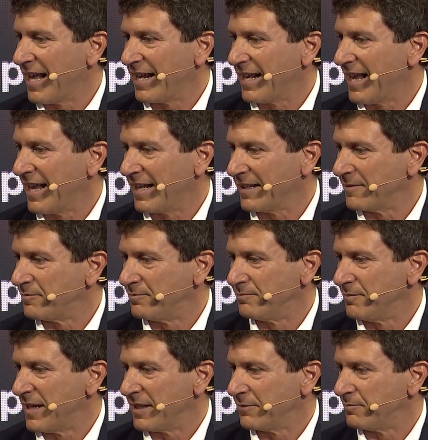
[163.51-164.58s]
and, and,
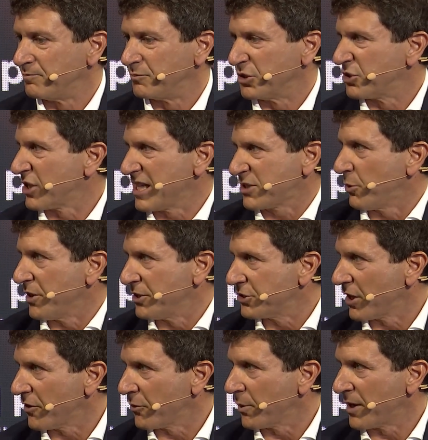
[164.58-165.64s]
and discuss with
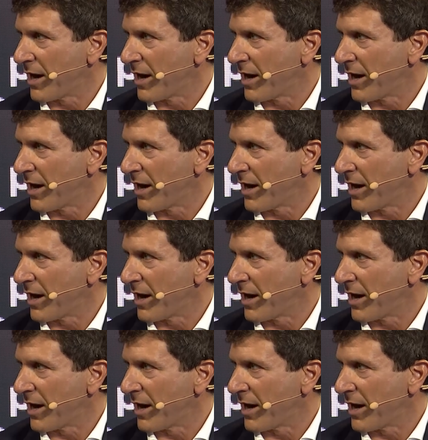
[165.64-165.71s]
each other.